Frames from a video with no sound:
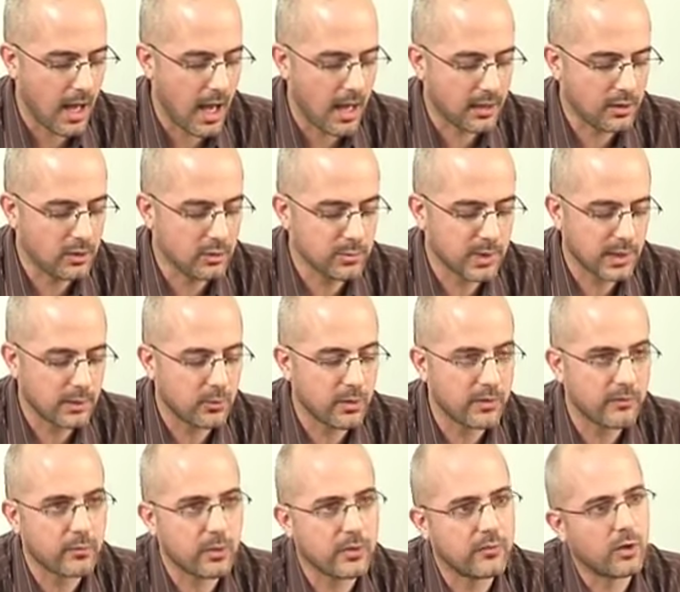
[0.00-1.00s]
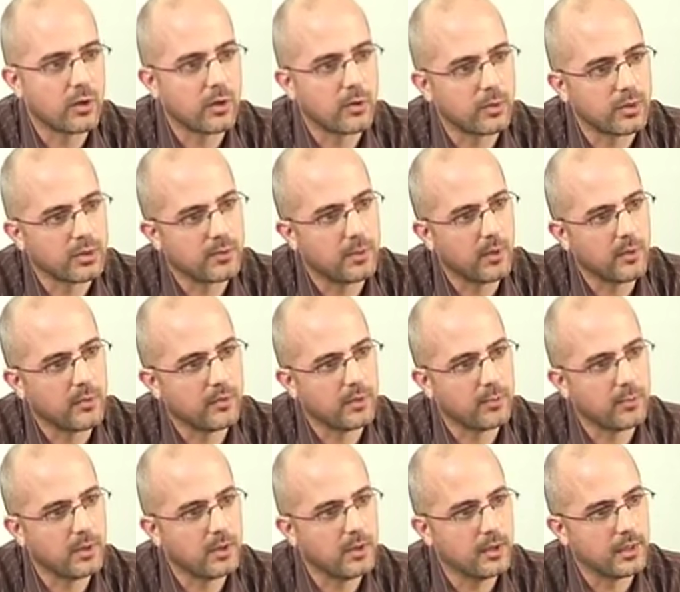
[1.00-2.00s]
Arguably, we've got a
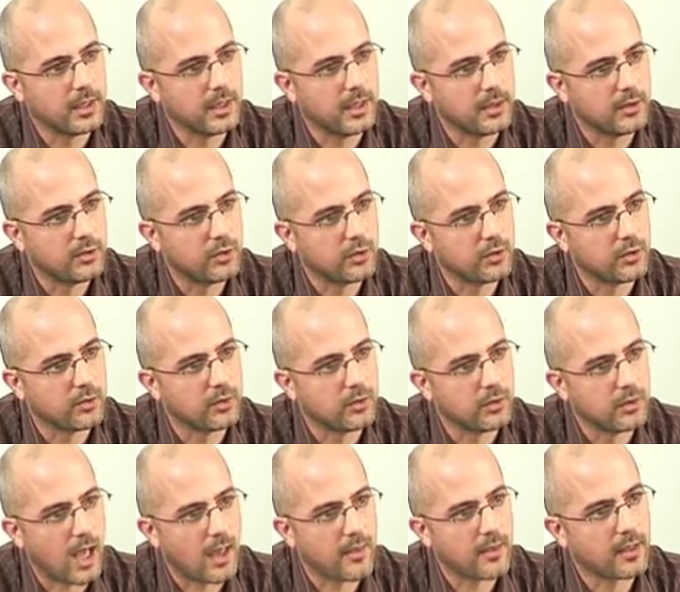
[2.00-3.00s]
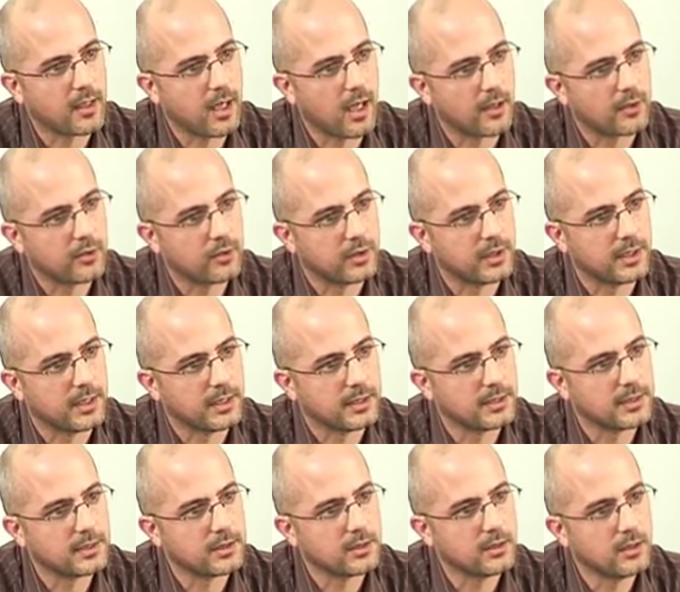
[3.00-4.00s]
responsibility to other
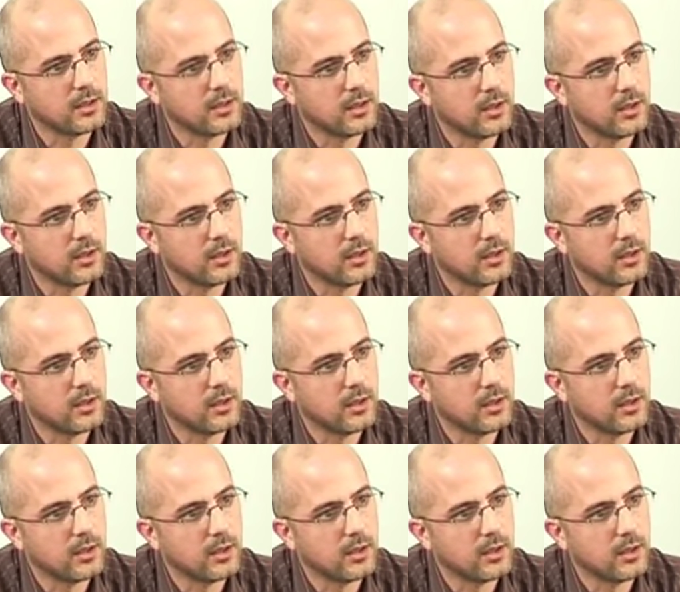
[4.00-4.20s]
countries